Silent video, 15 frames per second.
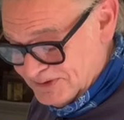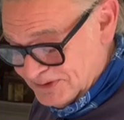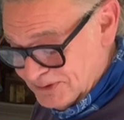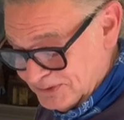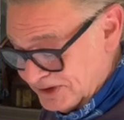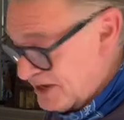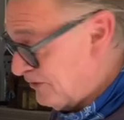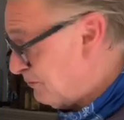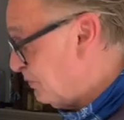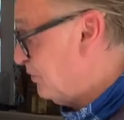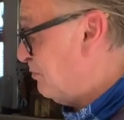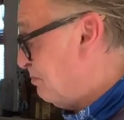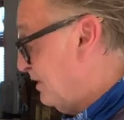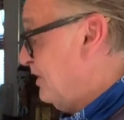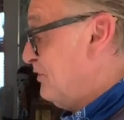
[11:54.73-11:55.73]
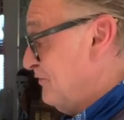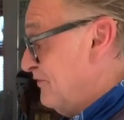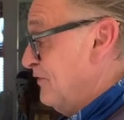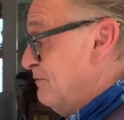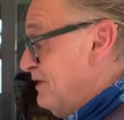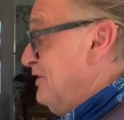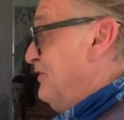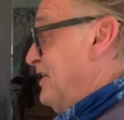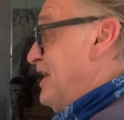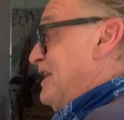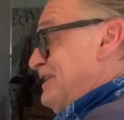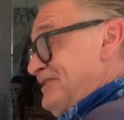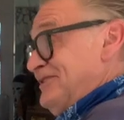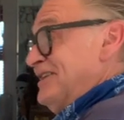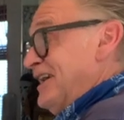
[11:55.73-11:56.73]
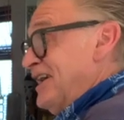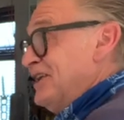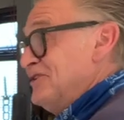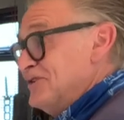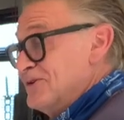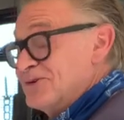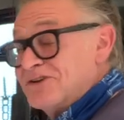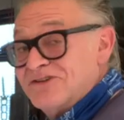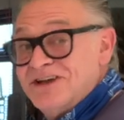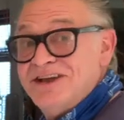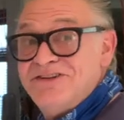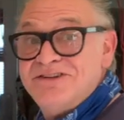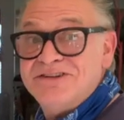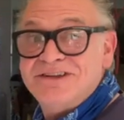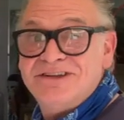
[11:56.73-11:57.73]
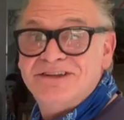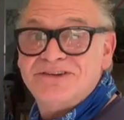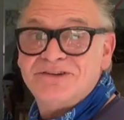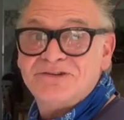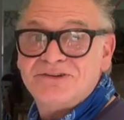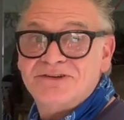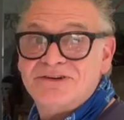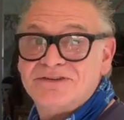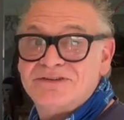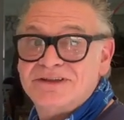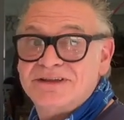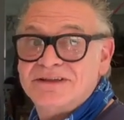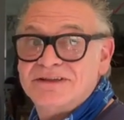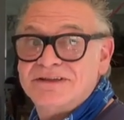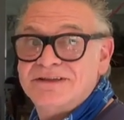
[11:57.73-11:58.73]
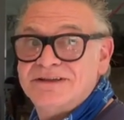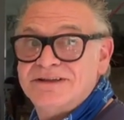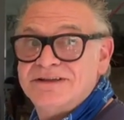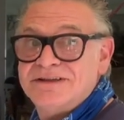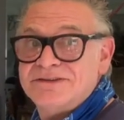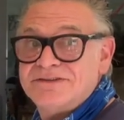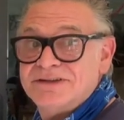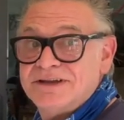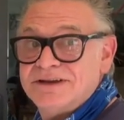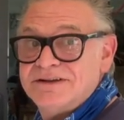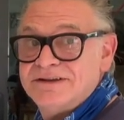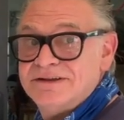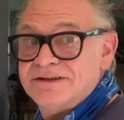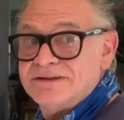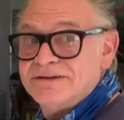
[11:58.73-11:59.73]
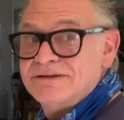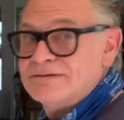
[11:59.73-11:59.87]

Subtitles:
We'll get as much pleasure from it as I do creating it, you know, sort of thing. That's the idea.